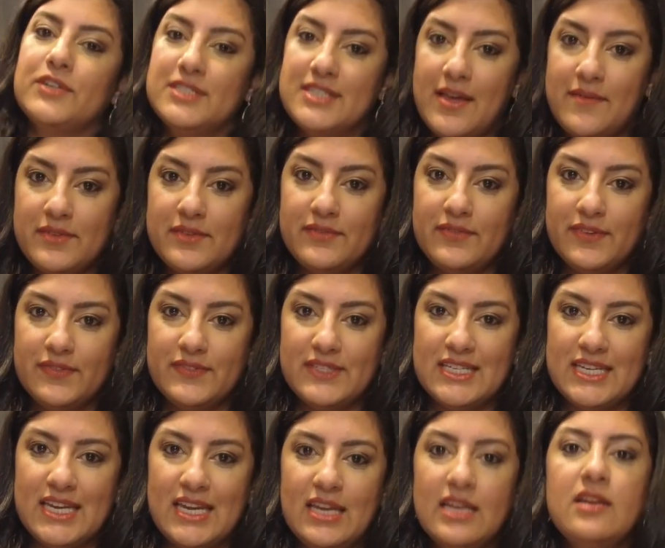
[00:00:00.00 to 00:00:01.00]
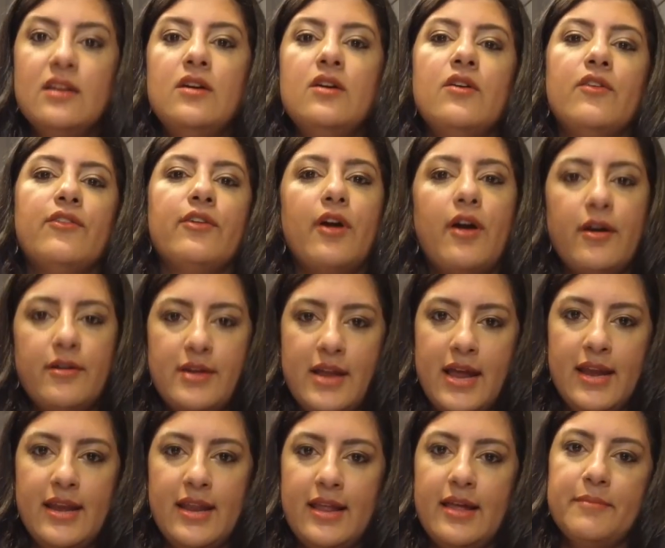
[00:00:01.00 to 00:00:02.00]
7:15 for our
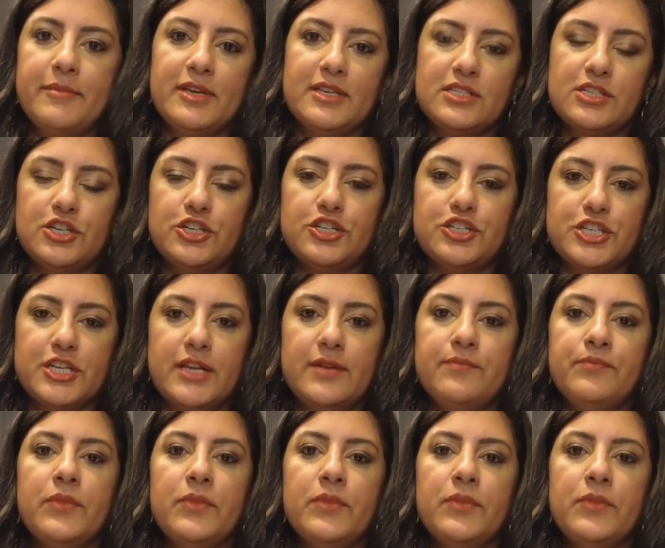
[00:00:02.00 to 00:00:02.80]
9 a.m. excursion.